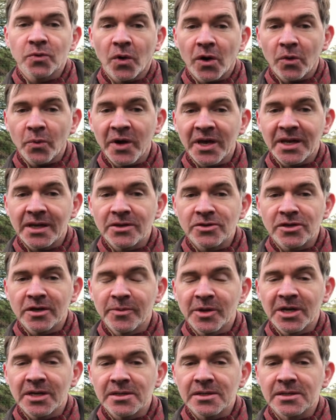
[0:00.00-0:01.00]
what a waking
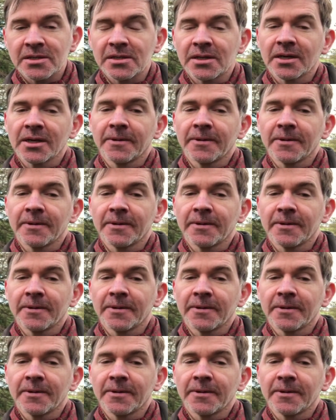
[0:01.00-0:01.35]
dream is,